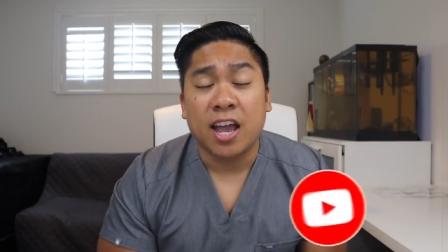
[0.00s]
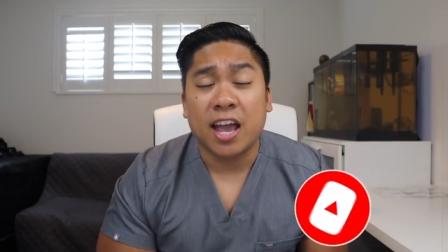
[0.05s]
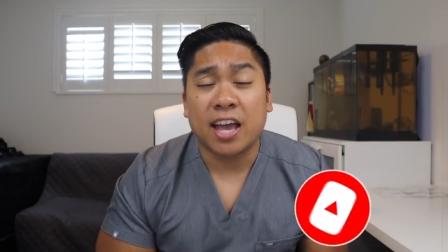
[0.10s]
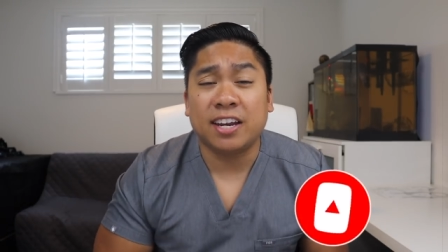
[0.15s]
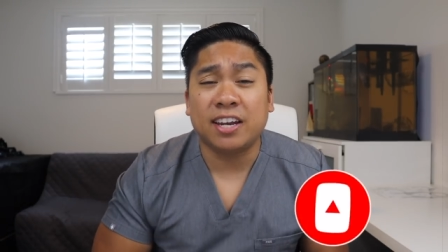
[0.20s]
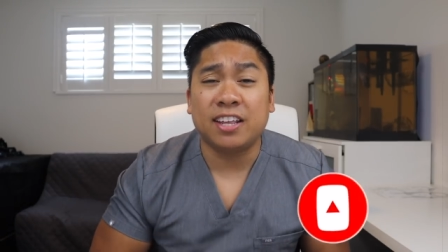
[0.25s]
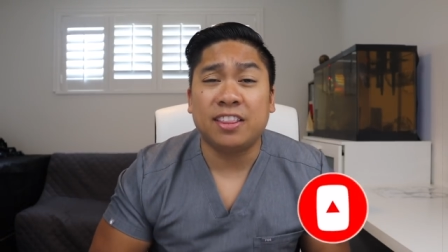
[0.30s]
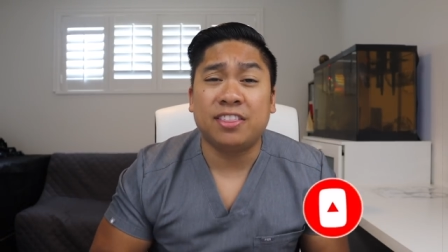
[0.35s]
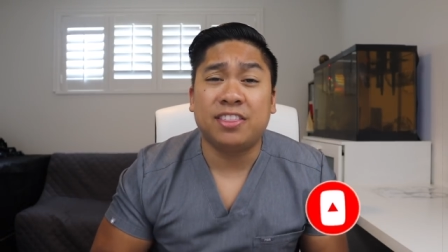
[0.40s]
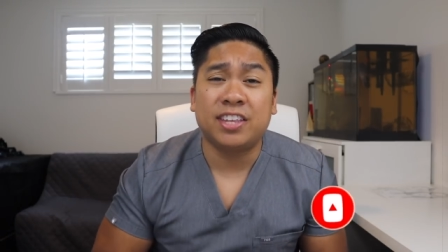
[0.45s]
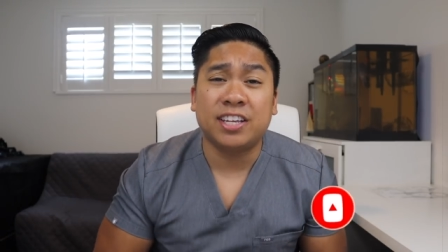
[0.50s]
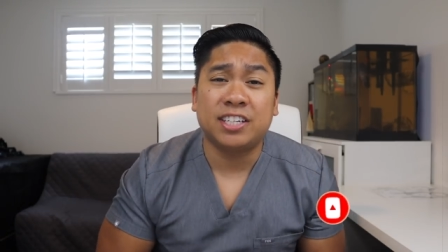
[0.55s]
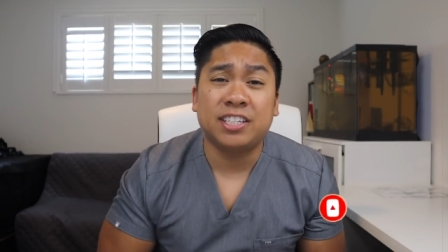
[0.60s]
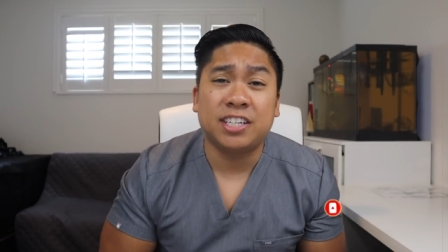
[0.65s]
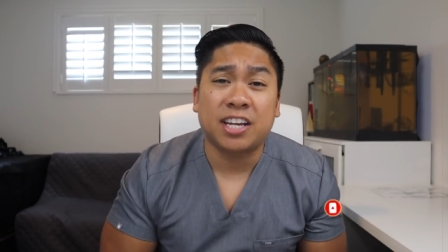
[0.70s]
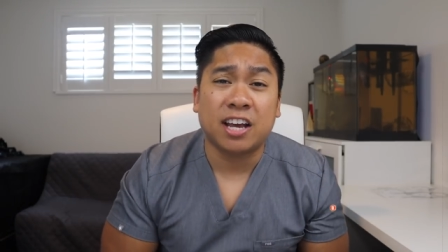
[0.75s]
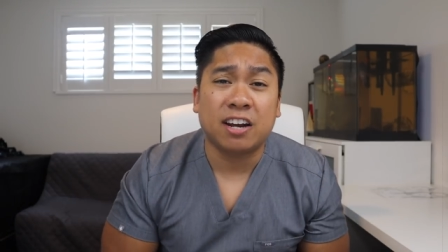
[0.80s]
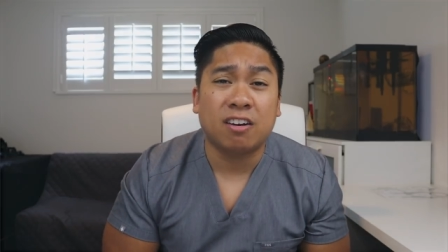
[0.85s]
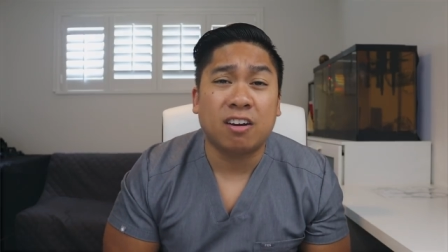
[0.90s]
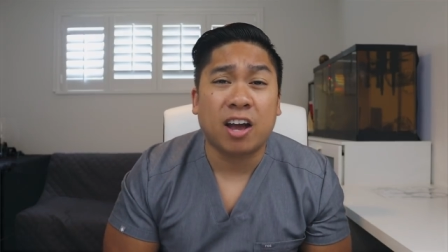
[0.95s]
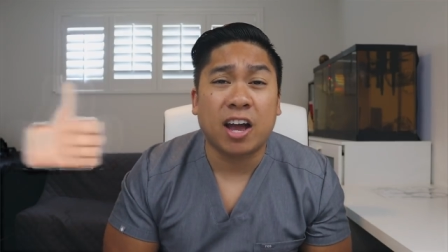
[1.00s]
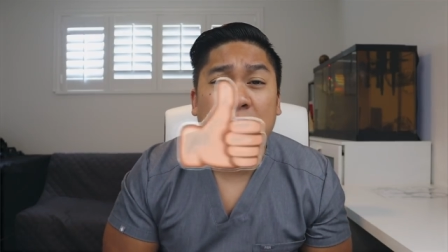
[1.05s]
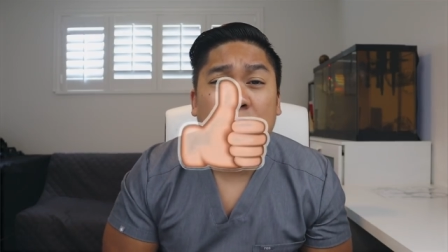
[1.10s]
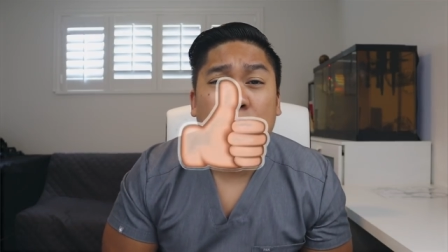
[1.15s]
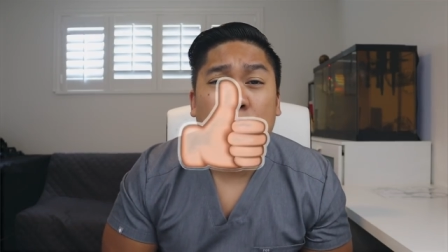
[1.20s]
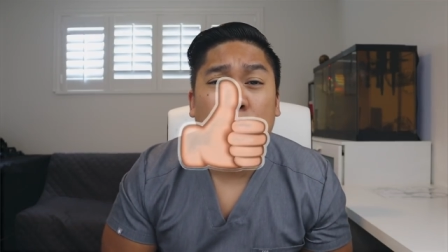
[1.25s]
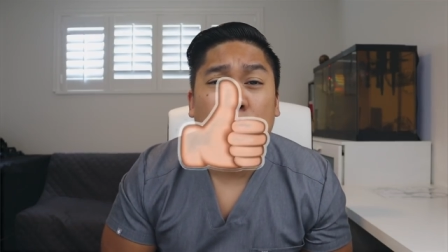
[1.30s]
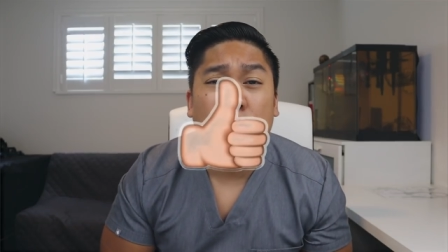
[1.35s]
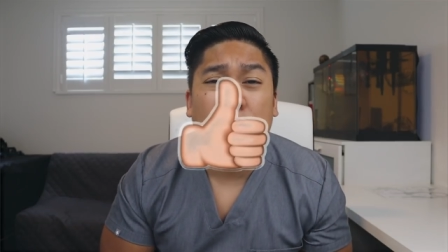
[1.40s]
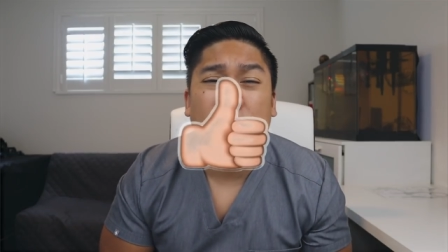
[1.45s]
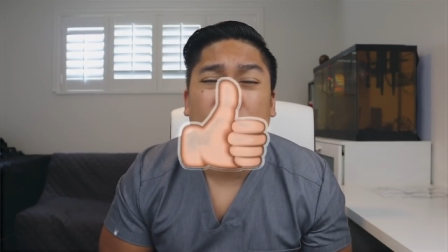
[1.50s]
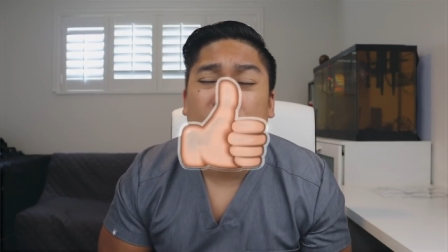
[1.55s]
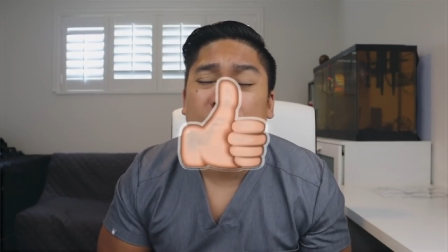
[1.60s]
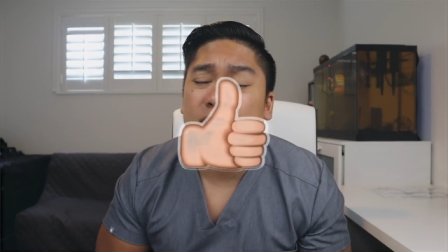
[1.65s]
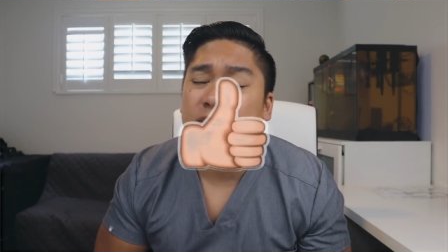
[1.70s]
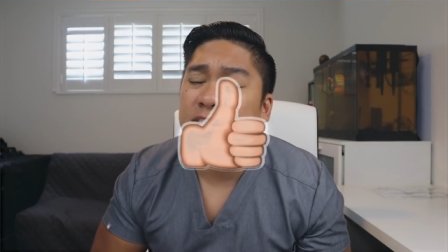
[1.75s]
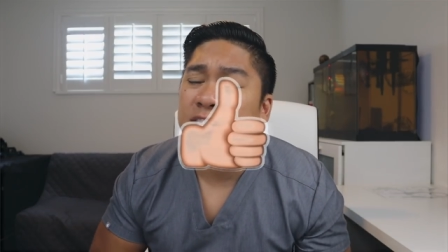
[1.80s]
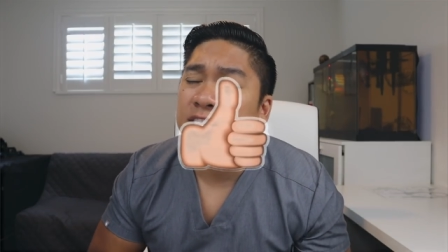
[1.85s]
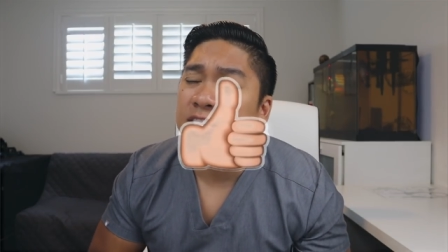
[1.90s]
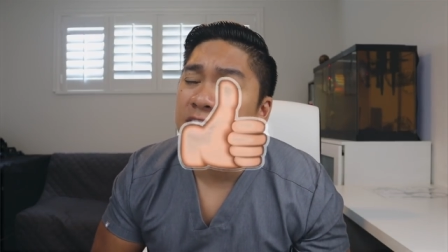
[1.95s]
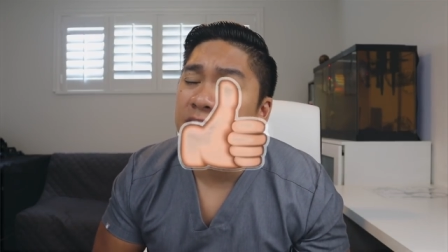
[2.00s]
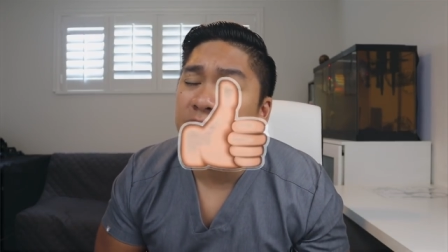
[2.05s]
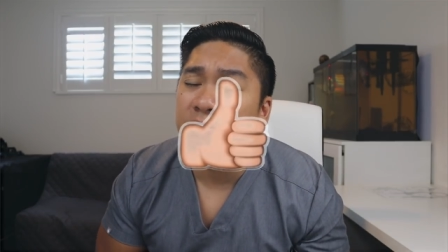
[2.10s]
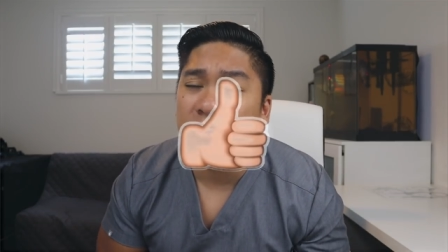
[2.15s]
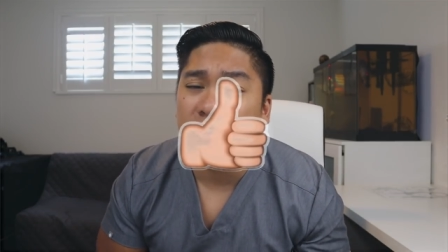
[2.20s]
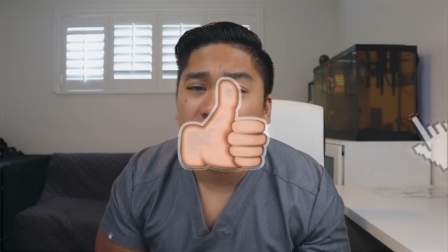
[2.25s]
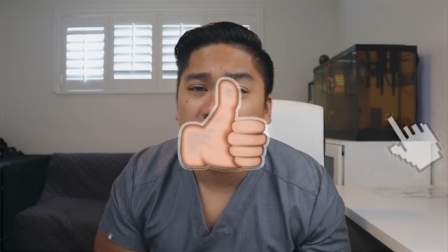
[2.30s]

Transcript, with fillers: and in this channel I go over several